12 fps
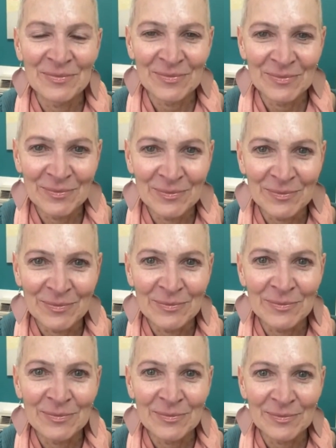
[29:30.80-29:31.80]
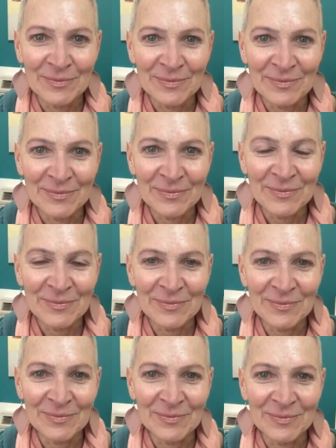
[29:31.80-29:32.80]

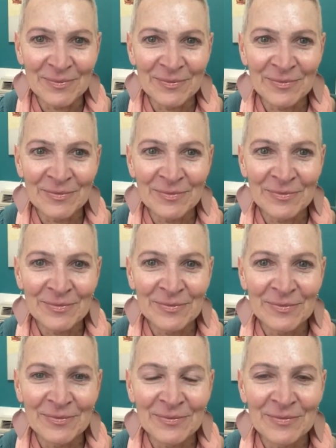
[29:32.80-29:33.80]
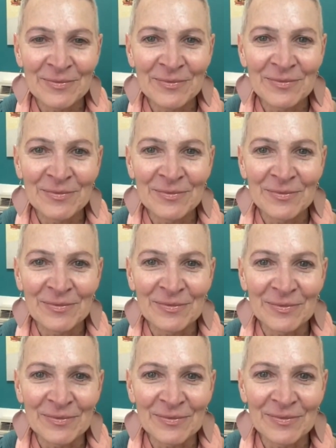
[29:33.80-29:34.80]

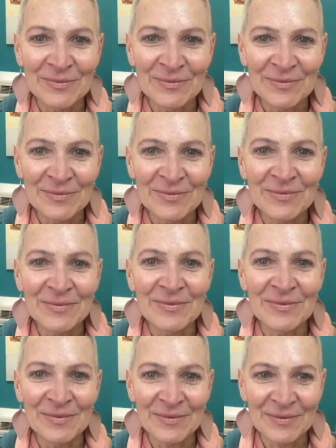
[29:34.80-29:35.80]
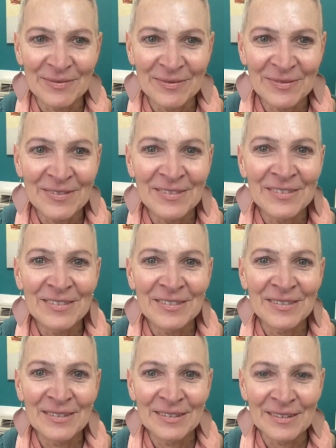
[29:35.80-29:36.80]

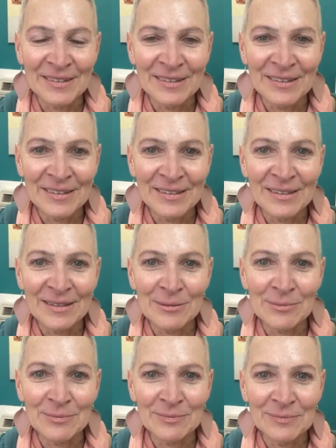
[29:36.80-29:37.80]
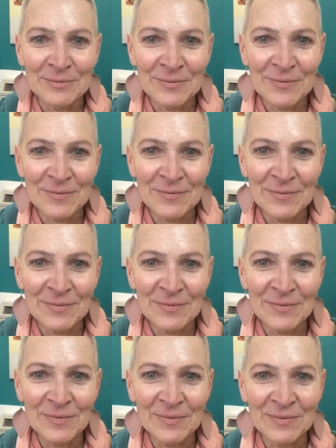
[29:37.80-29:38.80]
(not speaking)